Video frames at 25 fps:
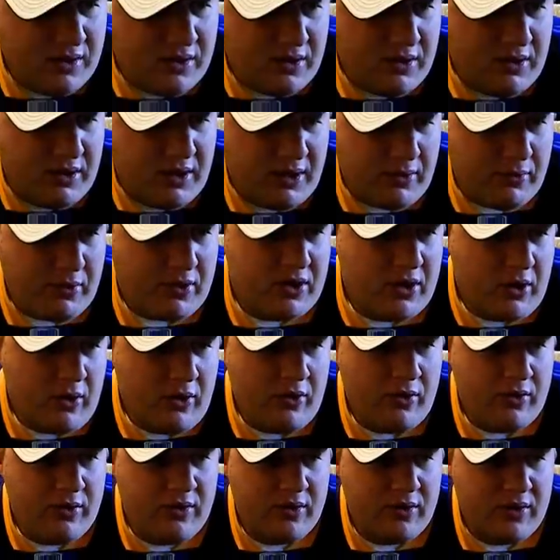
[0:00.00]
They were
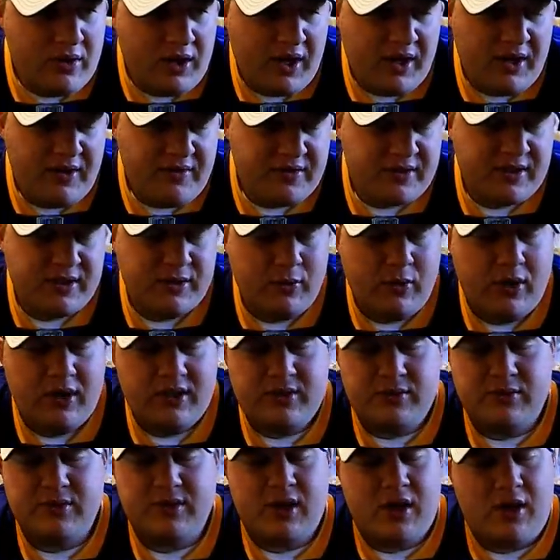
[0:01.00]
known, the NFC
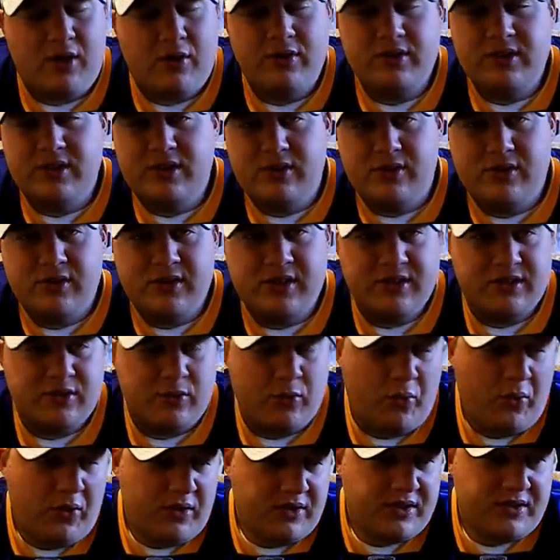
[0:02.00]
West was always known as the
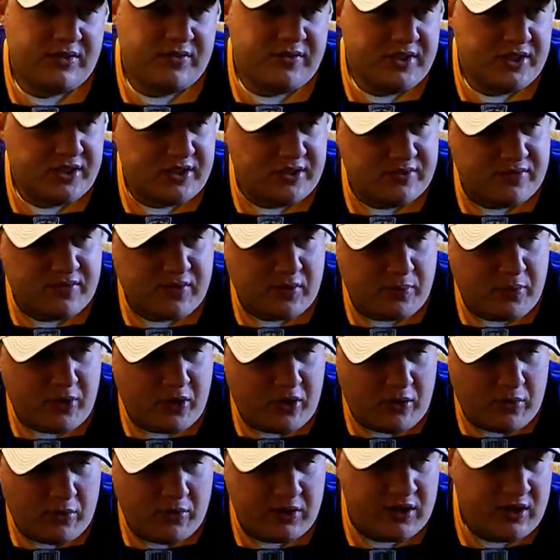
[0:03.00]
worst division of
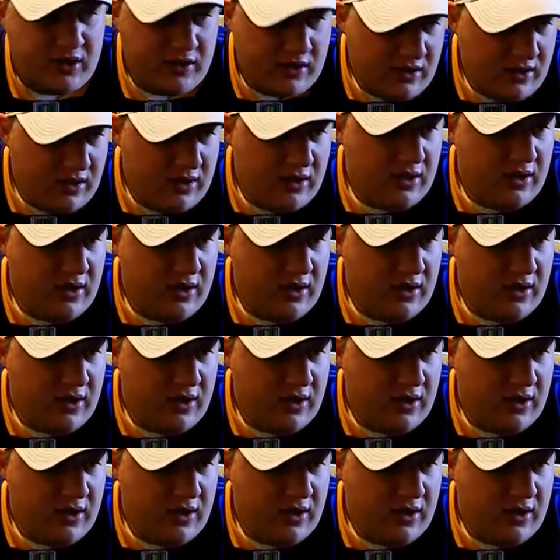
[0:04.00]
football, but